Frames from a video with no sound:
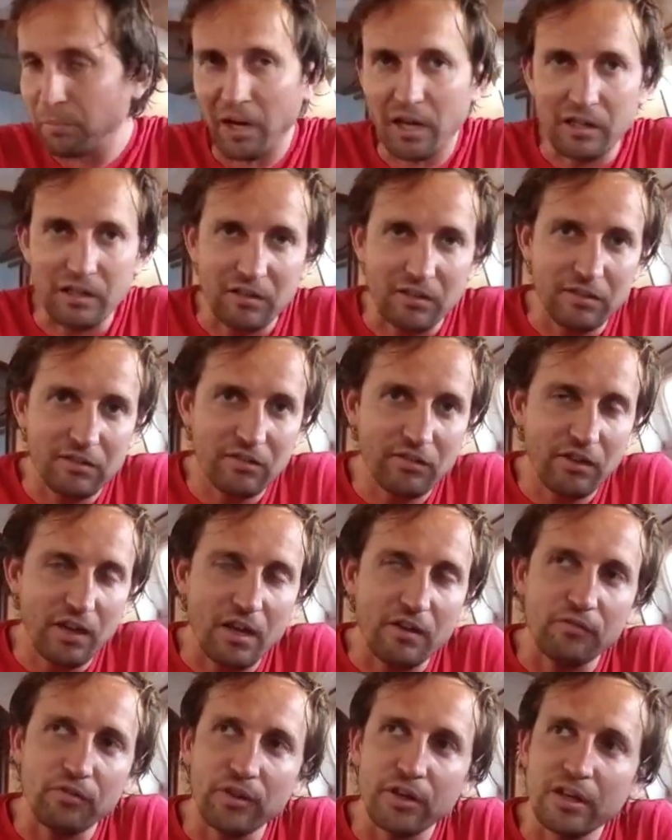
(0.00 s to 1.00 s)
big bottles
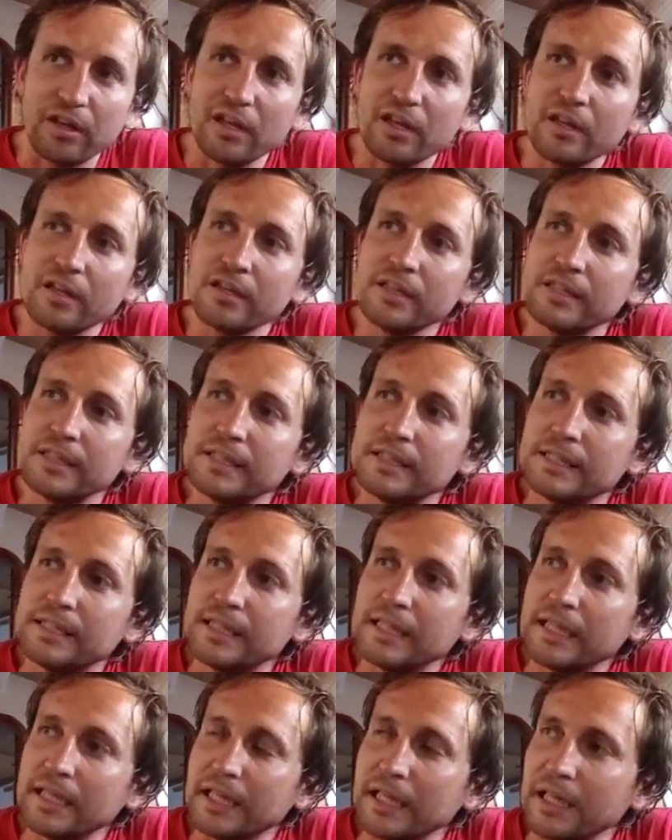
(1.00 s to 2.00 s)
every day,
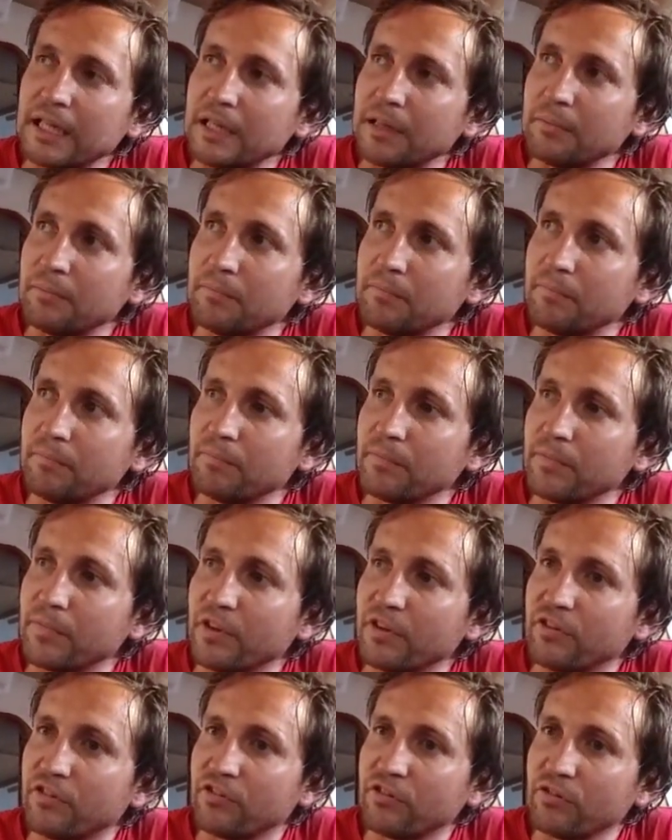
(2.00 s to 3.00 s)

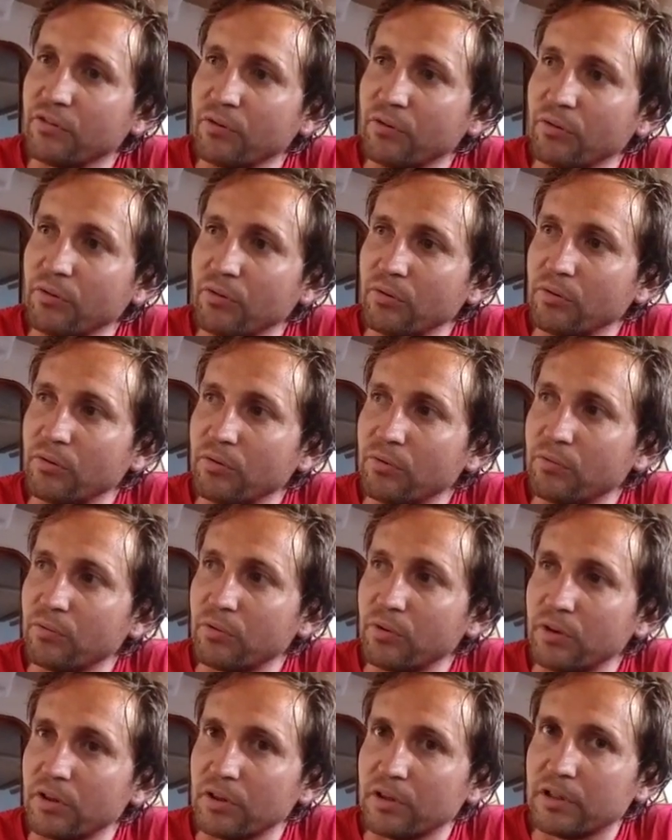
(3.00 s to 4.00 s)
so
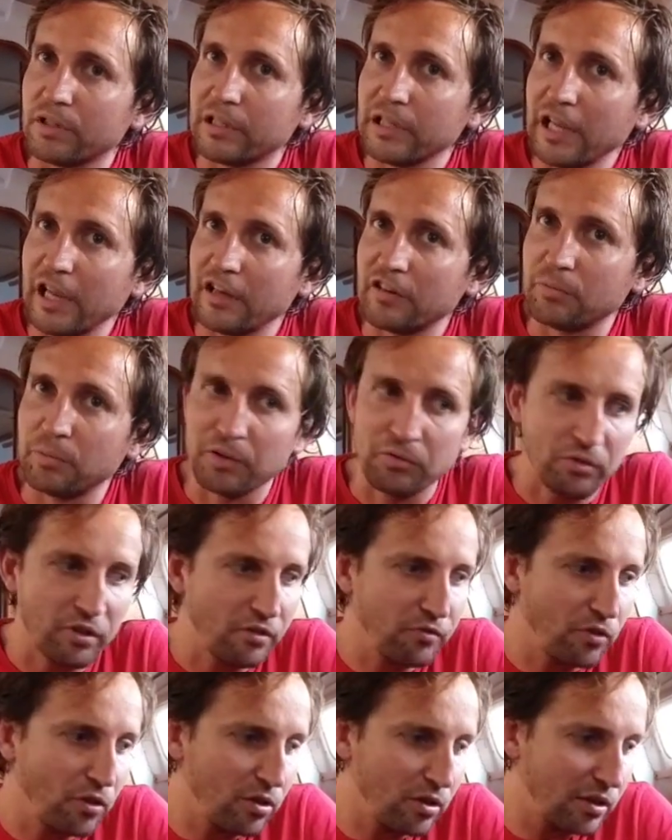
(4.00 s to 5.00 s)
we're glad to be
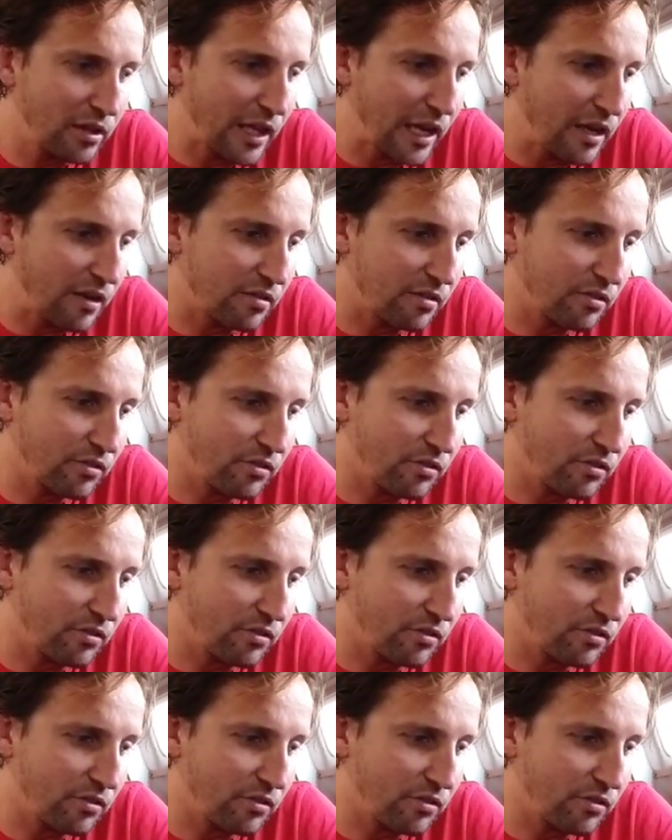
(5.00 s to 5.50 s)
rid of all that.